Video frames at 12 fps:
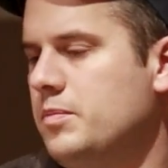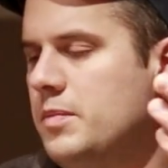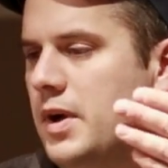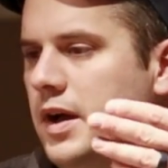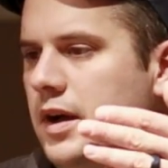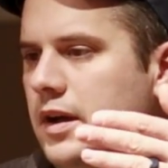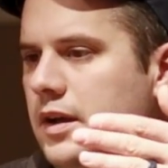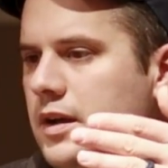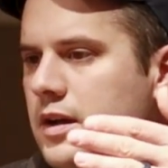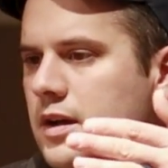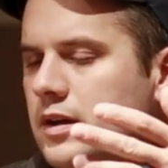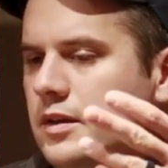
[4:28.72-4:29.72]
my
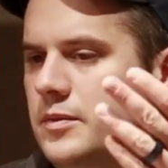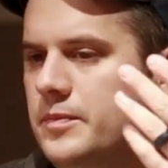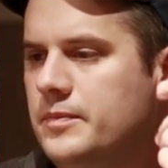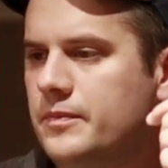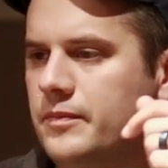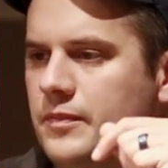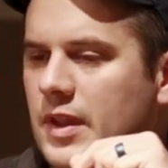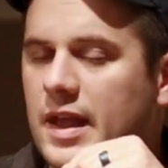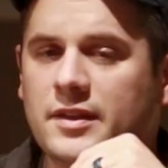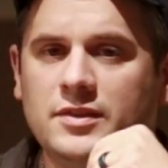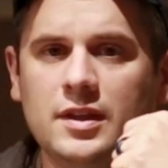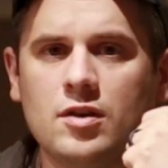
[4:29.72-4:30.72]

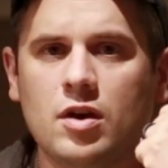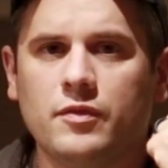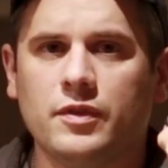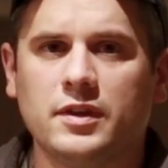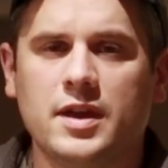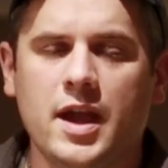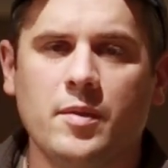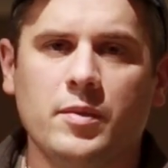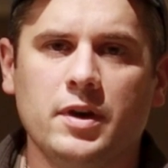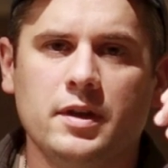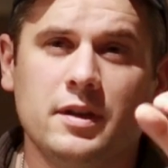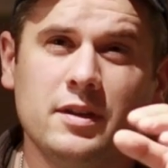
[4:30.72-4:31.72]
SD card for the
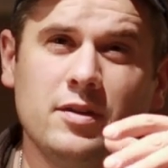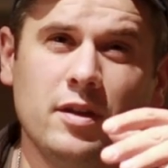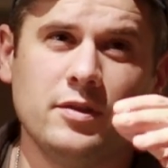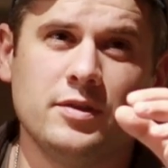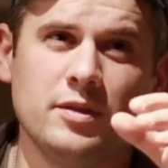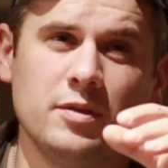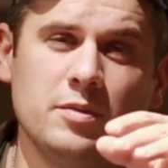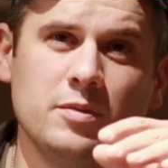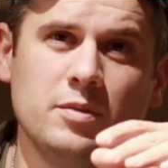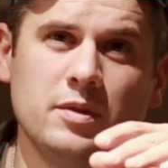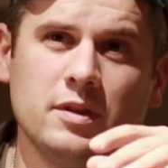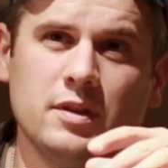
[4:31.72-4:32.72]
camera. It's
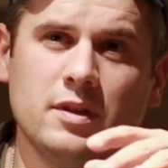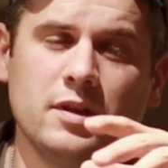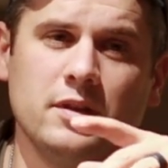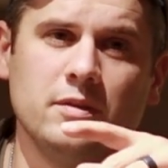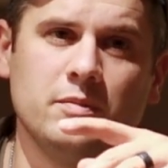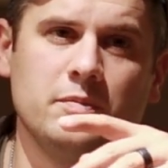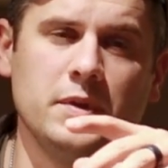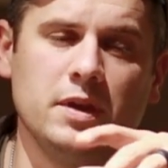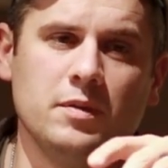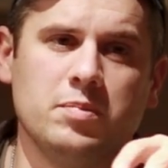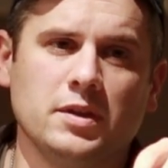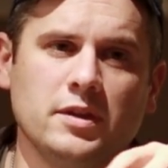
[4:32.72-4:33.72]
also can
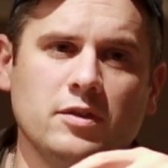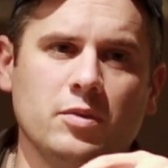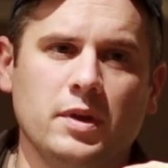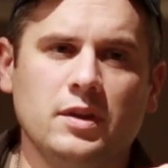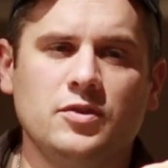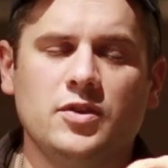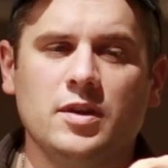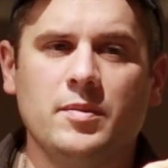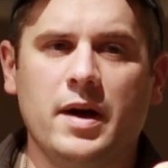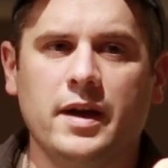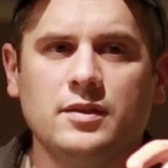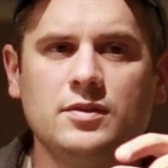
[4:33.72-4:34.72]
be plugged into an
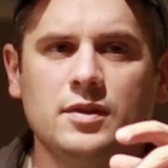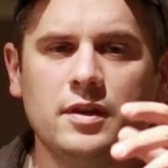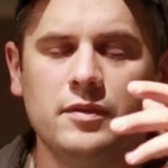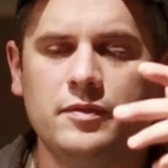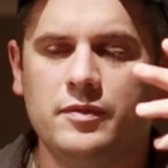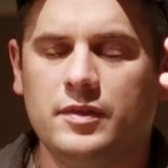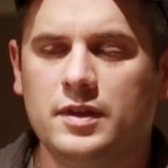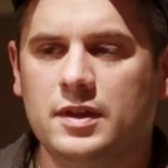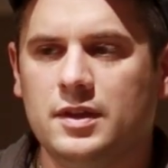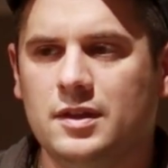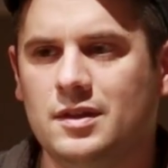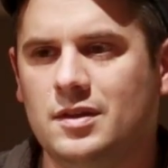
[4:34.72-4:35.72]
HDMI and stuff.
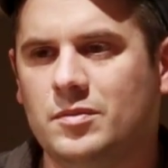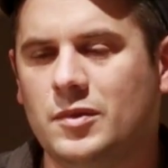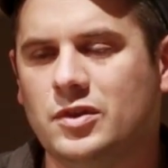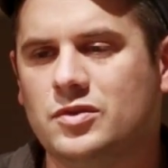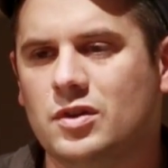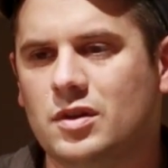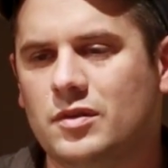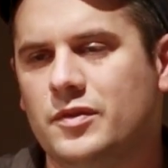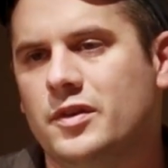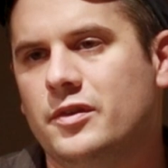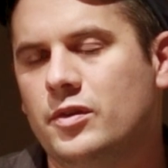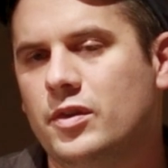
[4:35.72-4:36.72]
I'm not sure
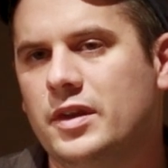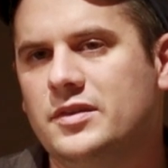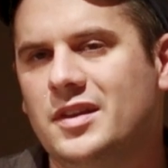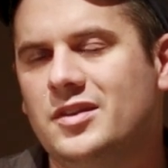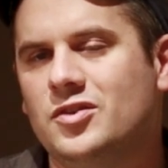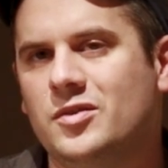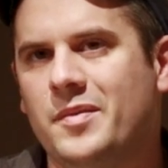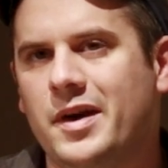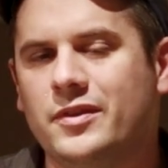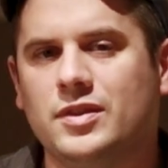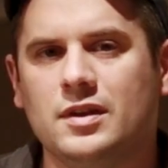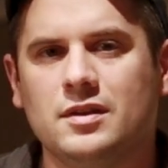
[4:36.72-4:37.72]
if I'll utilize the
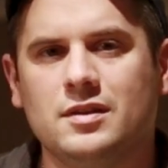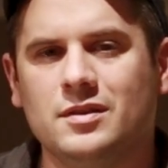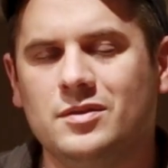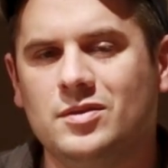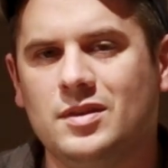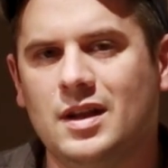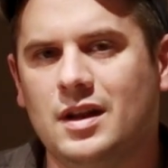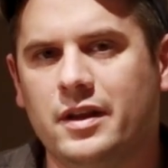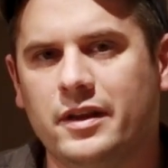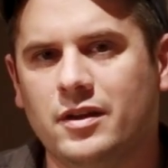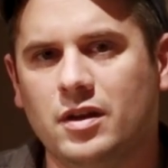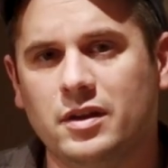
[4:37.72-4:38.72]
HDMI thing because
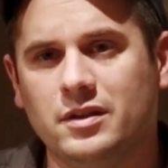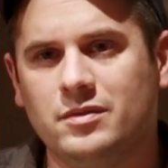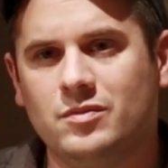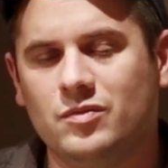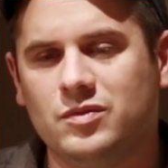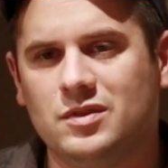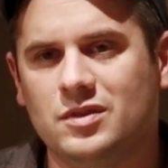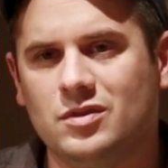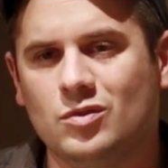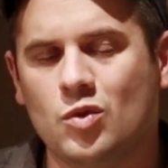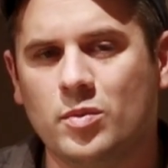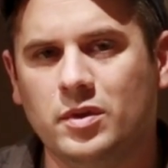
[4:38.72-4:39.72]
editing on
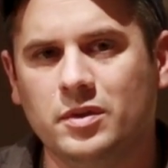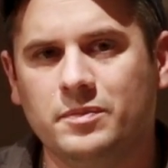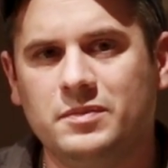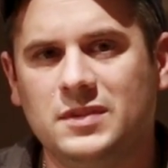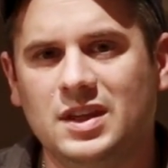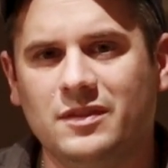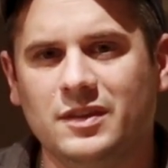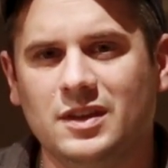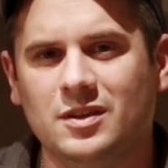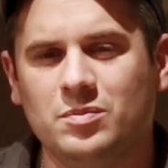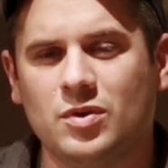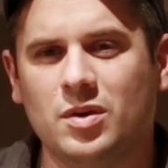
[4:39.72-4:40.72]
a normal
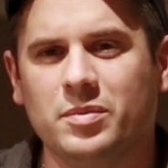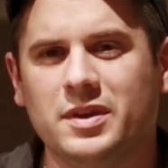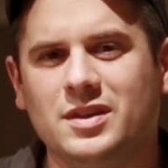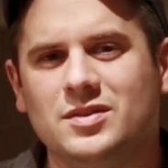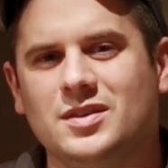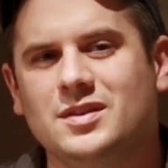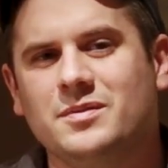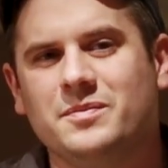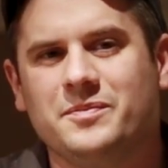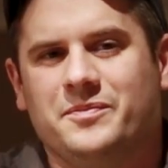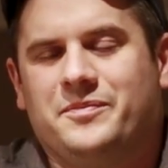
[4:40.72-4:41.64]
TV probably isn't